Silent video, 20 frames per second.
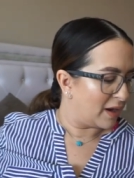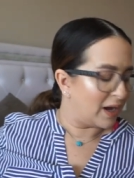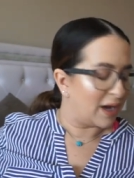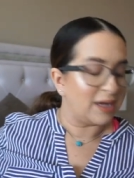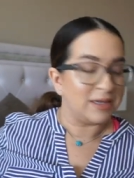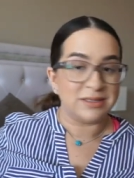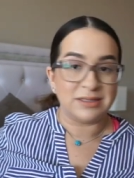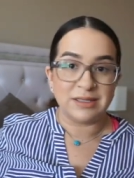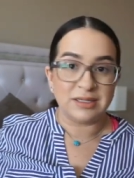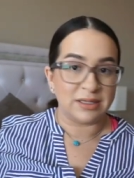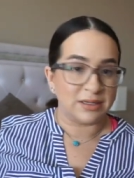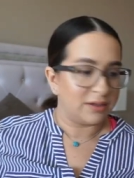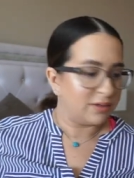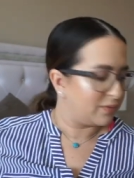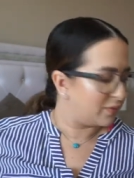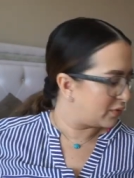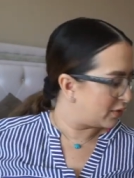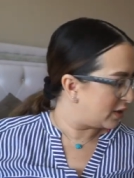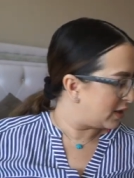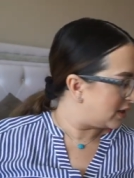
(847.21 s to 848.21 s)
I did
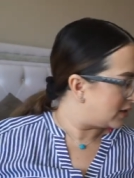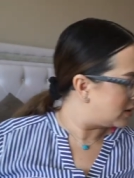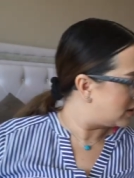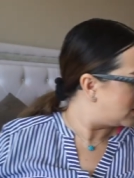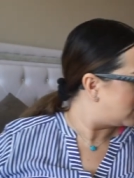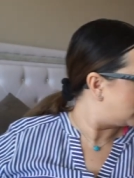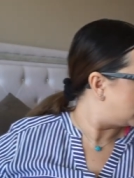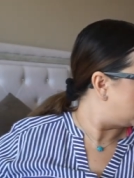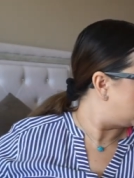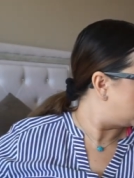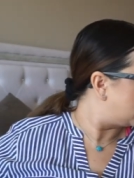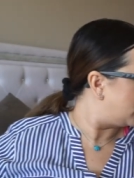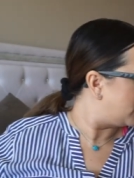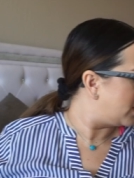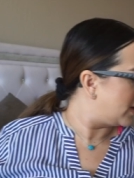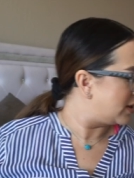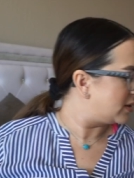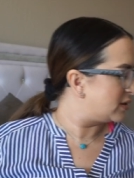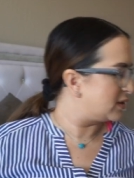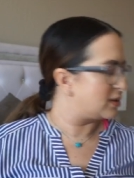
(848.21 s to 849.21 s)
forget to show you
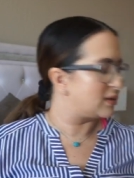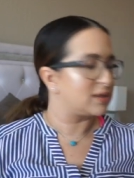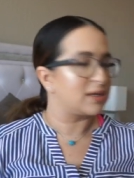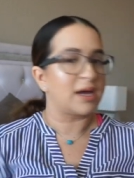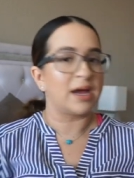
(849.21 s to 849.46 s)
guys this.